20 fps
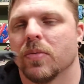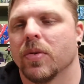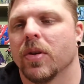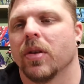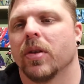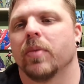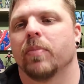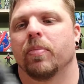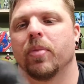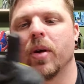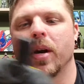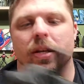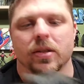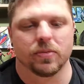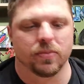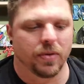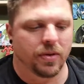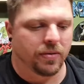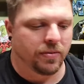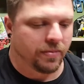real impressed
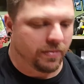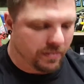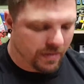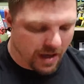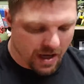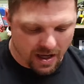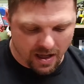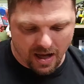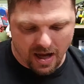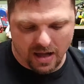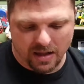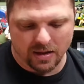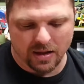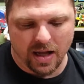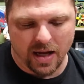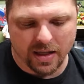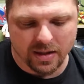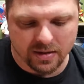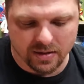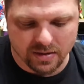with. I
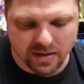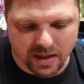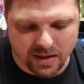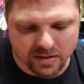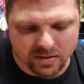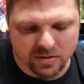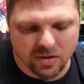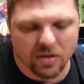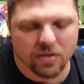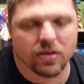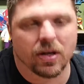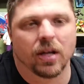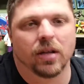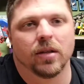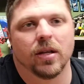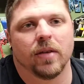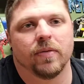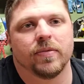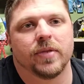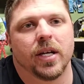like Deathstroke. I
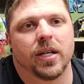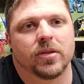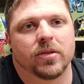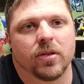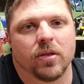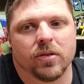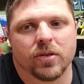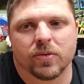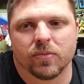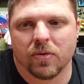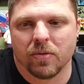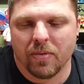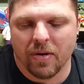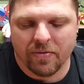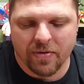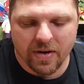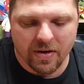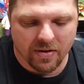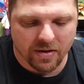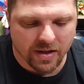love Deathstroke. He's one of my
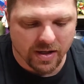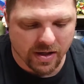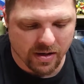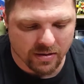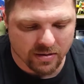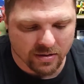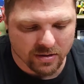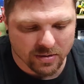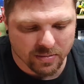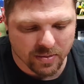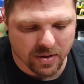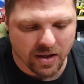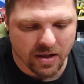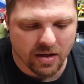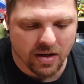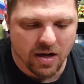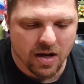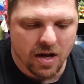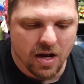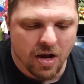favorite characters, but
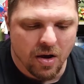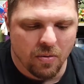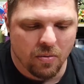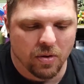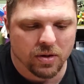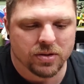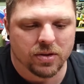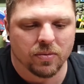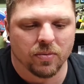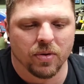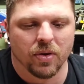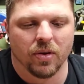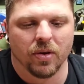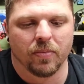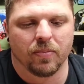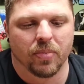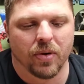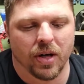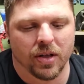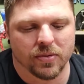wasn't real
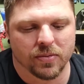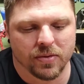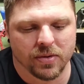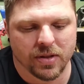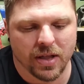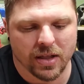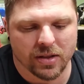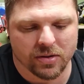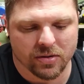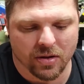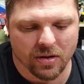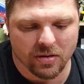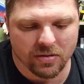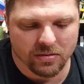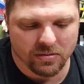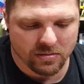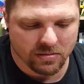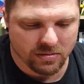impressed with Deathstroke.